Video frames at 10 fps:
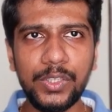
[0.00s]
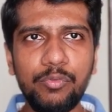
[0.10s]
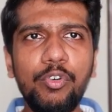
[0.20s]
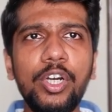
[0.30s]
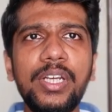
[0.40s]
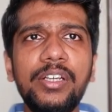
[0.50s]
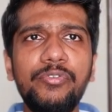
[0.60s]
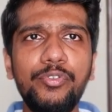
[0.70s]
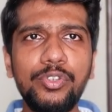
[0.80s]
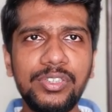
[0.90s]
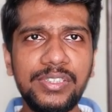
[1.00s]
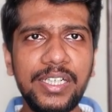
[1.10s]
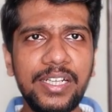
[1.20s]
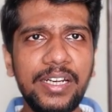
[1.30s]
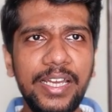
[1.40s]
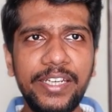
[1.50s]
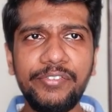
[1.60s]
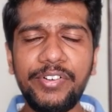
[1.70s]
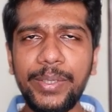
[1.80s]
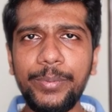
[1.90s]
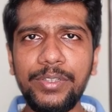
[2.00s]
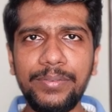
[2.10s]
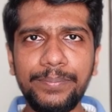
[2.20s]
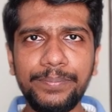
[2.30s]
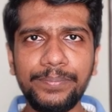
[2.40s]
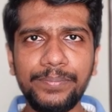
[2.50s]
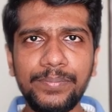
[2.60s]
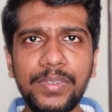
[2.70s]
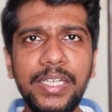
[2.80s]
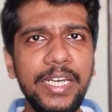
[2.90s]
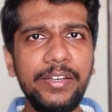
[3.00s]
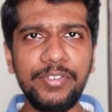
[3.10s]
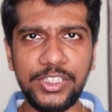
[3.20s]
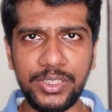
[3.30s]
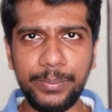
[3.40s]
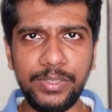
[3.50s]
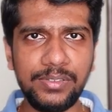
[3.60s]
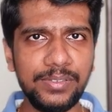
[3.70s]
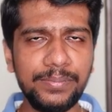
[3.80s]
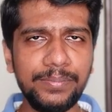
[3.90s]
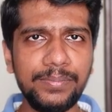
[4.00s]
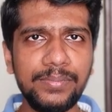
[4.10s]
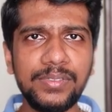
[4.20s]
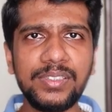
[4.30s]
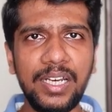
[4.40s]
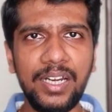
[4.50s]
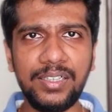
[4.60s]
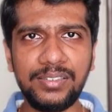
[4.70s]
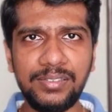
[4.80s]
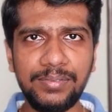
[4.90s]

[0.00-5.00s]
What are foods that are high in fiber? Green vegetables, salads,